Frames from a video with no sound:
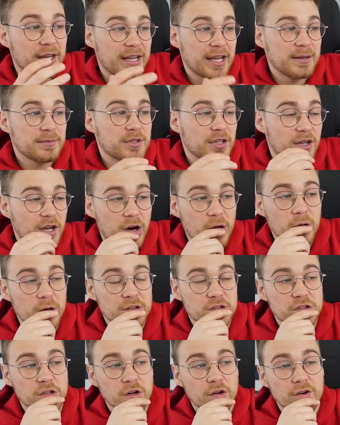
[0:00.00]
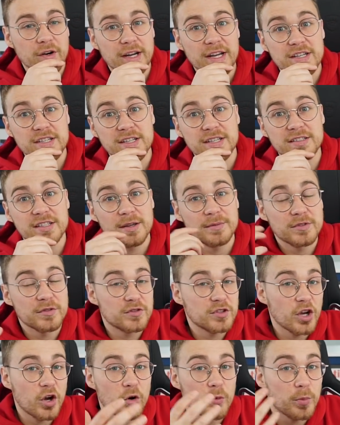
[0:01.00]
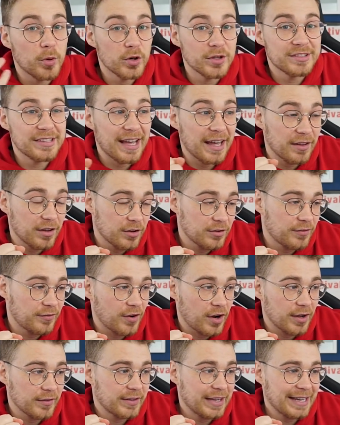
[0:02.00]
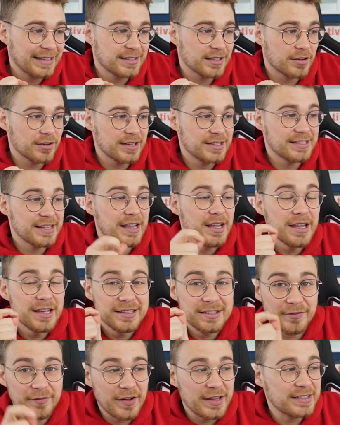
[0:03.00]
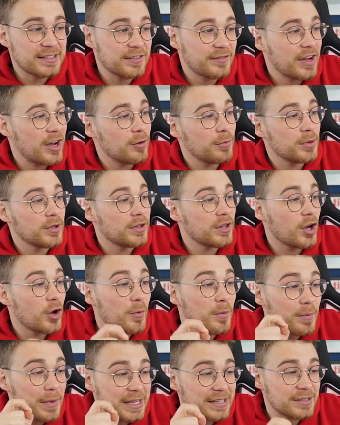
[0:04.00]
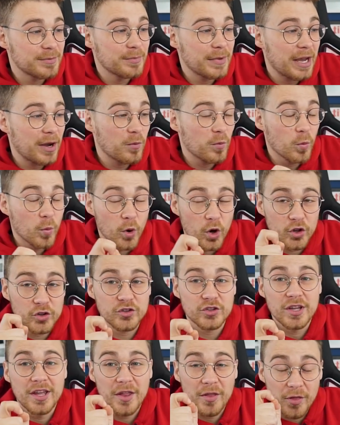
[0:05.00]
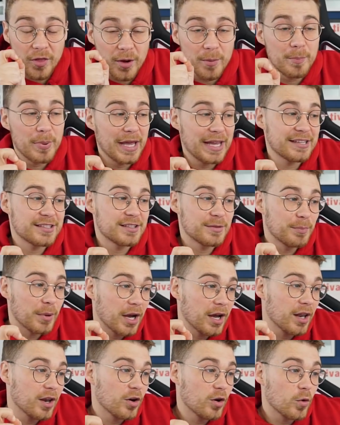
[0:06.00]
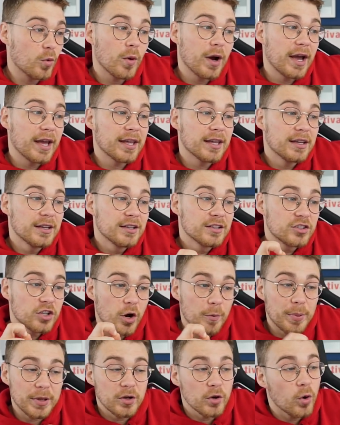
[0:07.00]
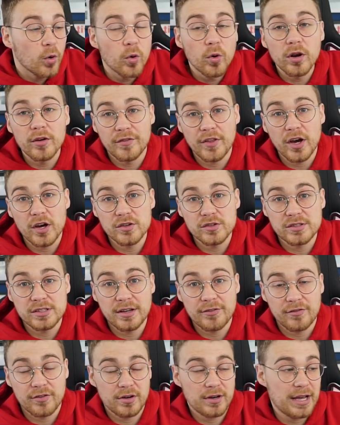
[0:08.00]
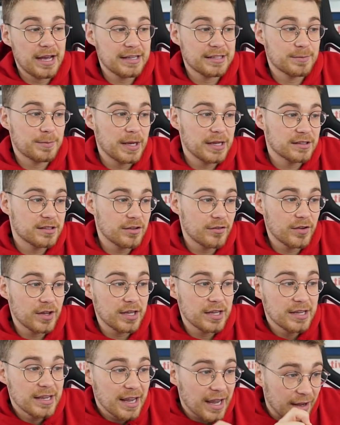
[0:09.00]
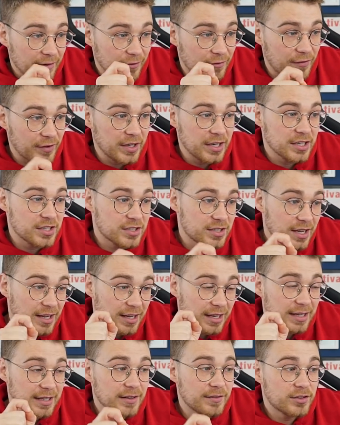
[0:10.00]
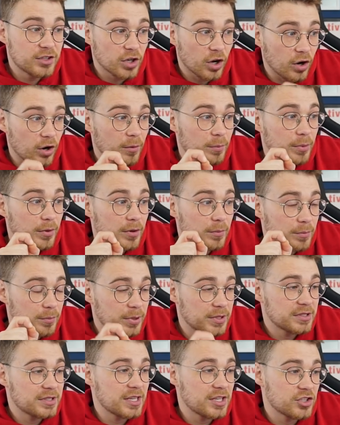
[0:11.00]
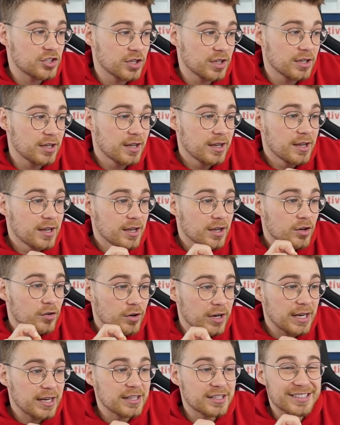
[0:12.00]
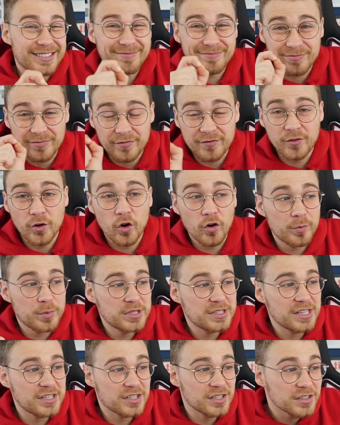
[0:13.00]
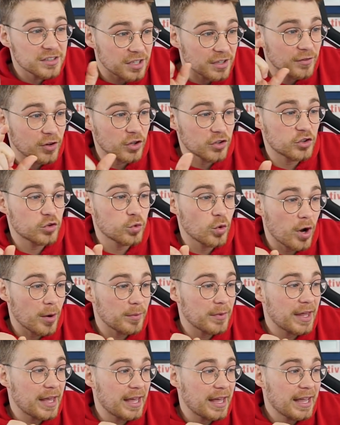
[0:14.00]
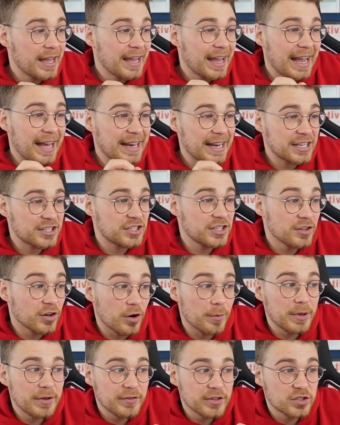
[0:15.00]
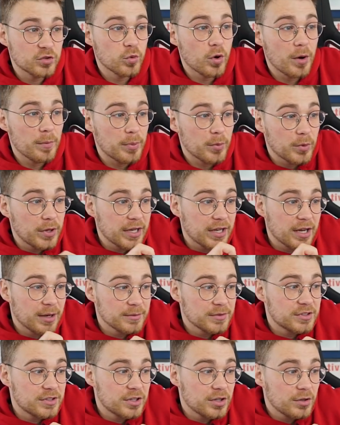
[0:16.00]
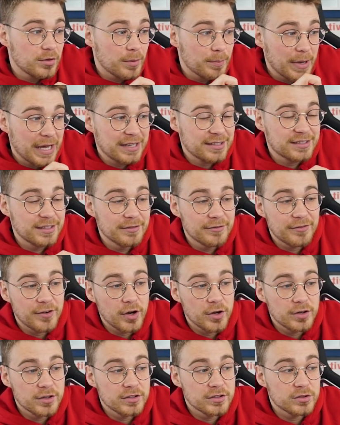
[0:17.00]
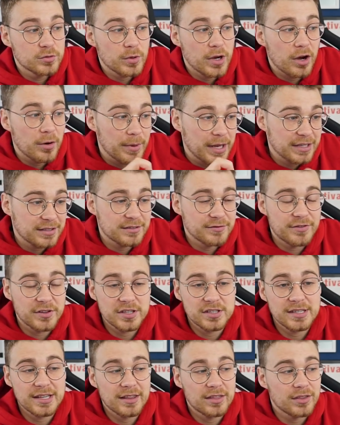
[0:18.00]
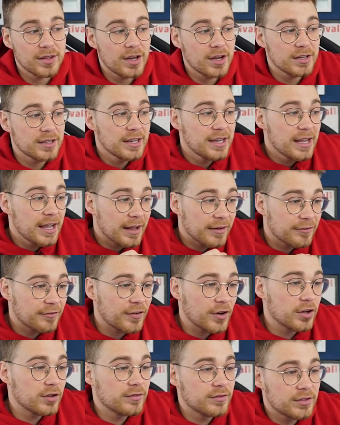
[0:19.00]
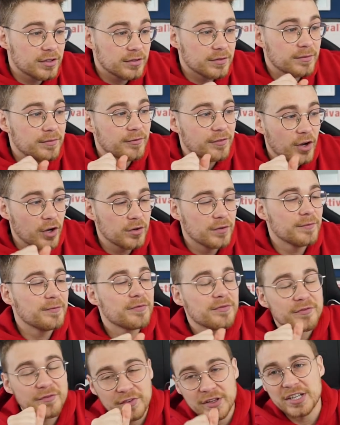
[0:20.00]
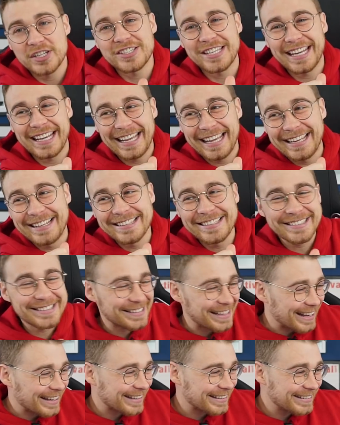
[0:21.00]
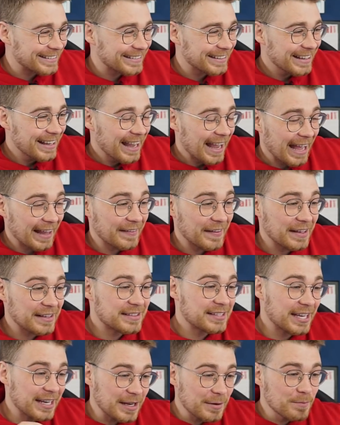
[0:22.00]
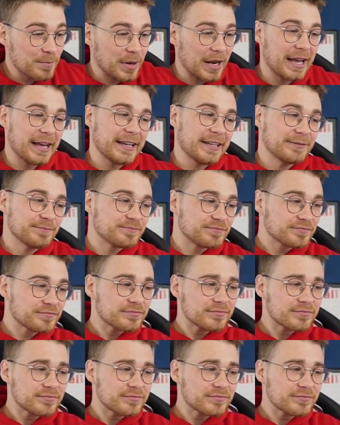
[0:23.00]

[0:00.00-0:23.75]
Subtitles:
it came to goal and shot creation in terms of total points out of those five categories. Defensive output though, Mason Mount was the best by a long way. Top in all of those different aspects of it and finished in top position. Grealish, fourth position, so you've got a swap there. And actually, you've got a bit of a swap when it comes to Maddison and Foden as well. Maddison finishing third and Foden finishing in second. And then team play,